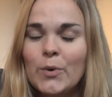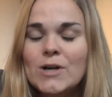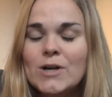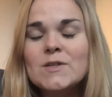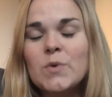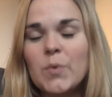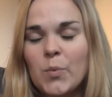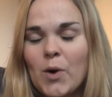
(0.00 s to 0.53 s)
There
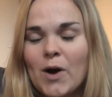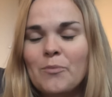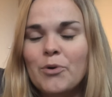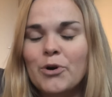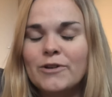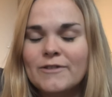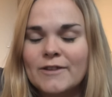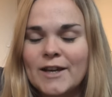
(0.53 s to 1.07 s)
was
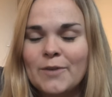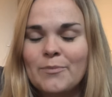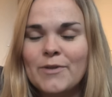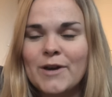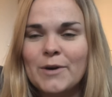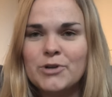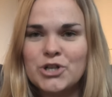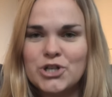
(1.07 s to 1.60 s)
one more
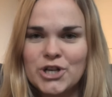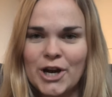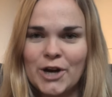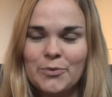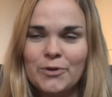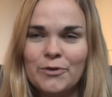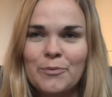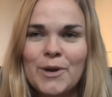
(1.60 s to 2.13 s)
tip that was
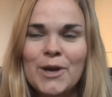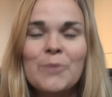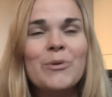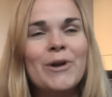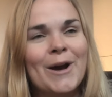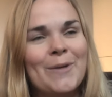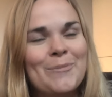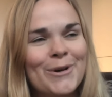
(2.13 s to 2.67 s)
shared with me,
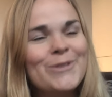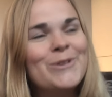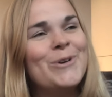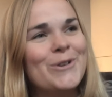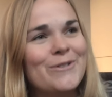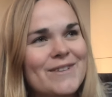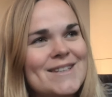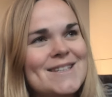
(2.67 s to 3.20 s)
but I'm
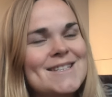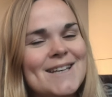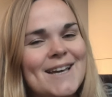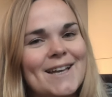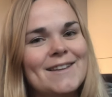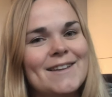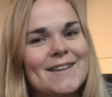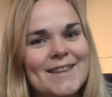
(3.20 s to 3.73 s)
not convinced
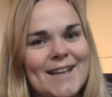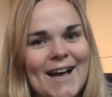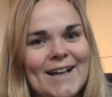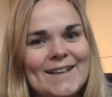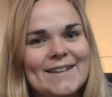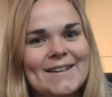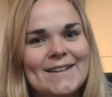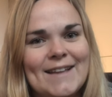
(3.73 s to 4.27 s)
yet
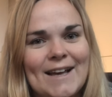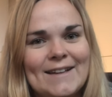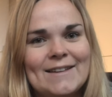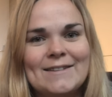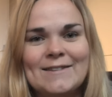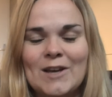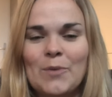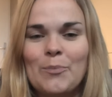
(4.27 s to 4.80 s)
that
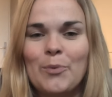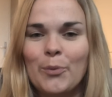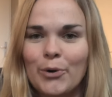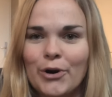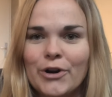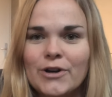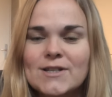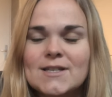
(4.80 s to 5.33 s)
that tip
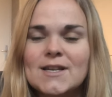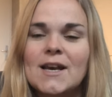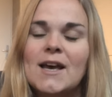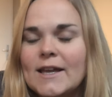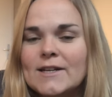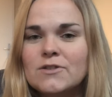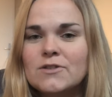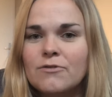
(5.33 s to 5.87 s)
works,
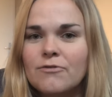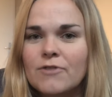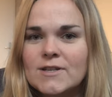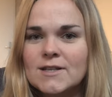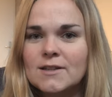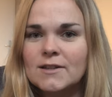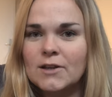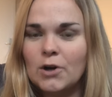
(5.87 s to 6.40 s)
and that is to
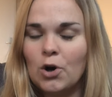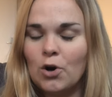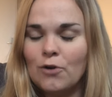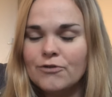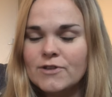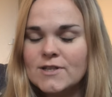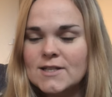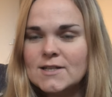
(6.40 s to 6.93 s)
visit the
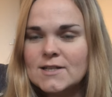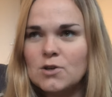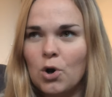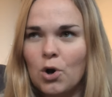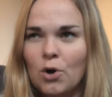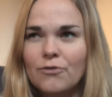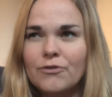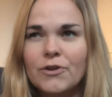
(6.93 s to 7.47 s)
offices
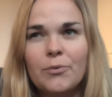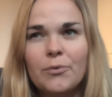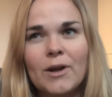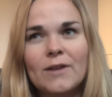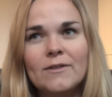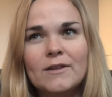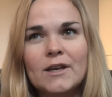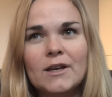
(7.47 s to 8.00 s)
of the
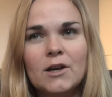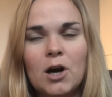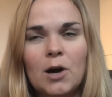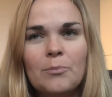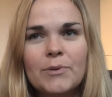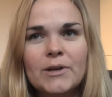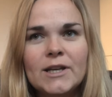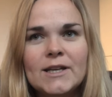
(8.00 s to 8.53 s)
renting
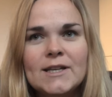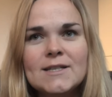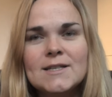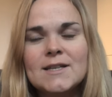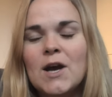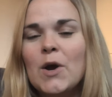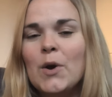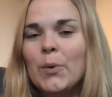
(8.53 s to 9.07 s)

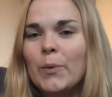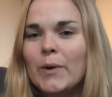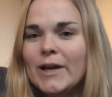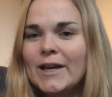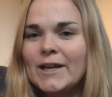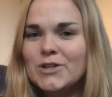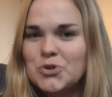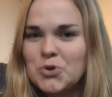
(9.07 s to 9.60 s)
companies.
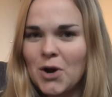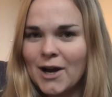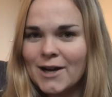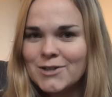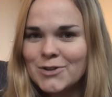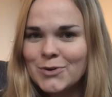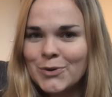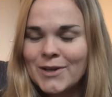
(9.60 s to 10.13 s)
We
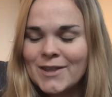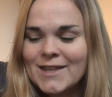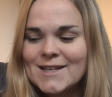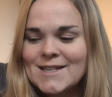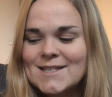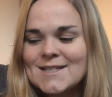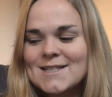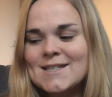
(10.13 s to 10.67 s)
tried doing
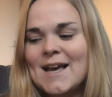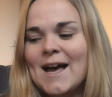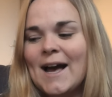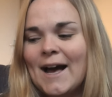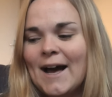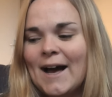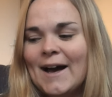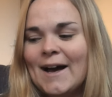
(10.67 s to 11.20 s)
this
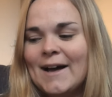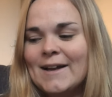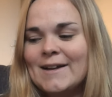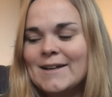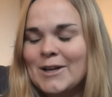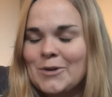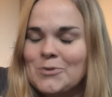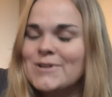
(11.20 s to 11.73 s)

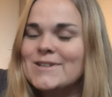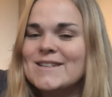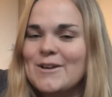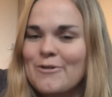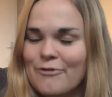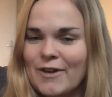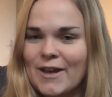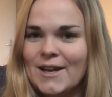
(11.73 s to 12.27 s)
and it was
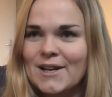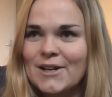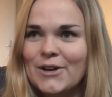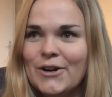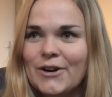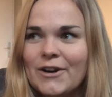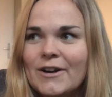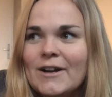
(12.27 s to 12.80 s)
a
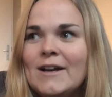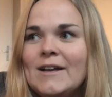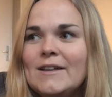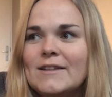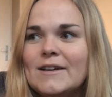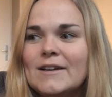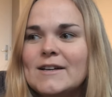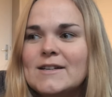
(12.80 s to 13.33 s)
failure.
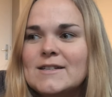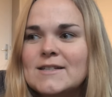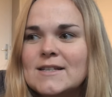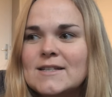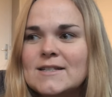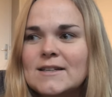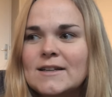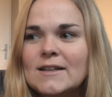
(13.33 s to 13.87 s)
The
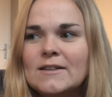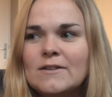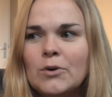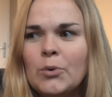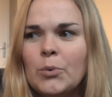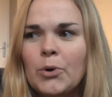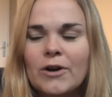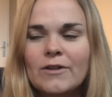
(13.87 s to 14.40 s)
assistant
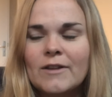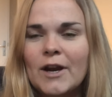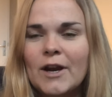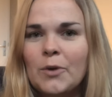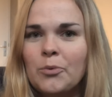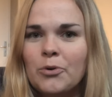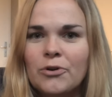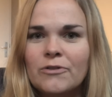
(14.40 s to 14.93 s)
who worked
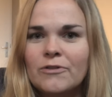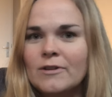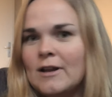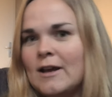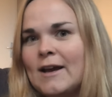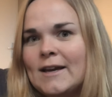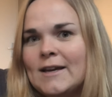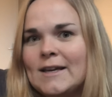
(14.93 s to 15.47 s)
there
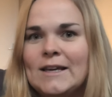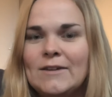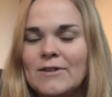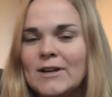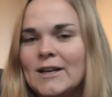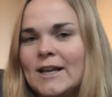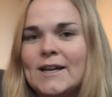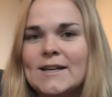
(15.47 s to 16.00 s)
wouldn't like
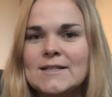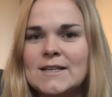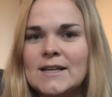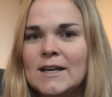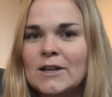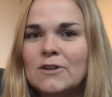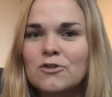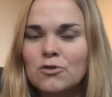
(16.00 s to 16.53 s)
even let
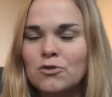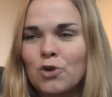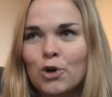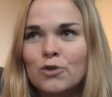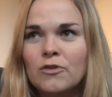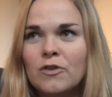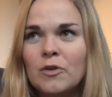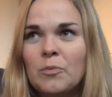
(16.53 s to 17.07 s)
us in to
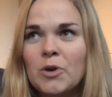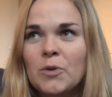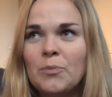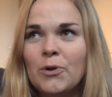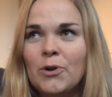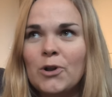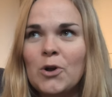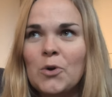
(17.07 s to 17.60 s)
talk to the
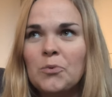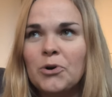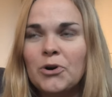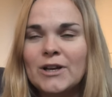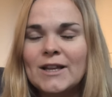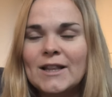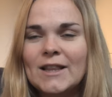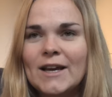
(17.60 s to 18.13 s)
people
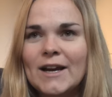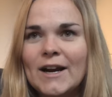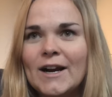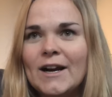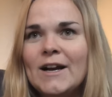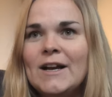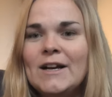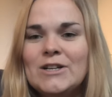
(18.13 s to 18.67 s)
working
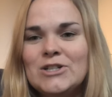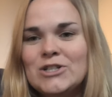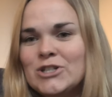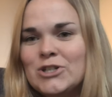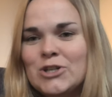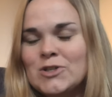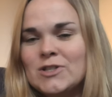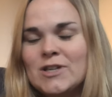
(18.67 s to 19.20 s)
there.
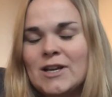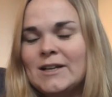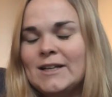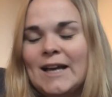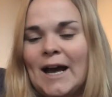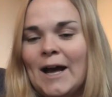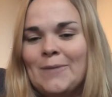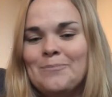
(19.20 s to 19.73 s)
She just
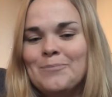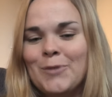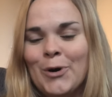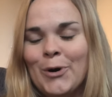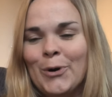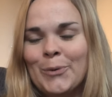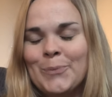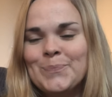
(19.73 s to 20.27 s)
said, yeah,
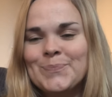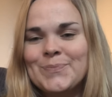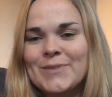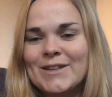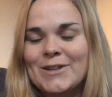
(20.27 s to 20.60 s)
no,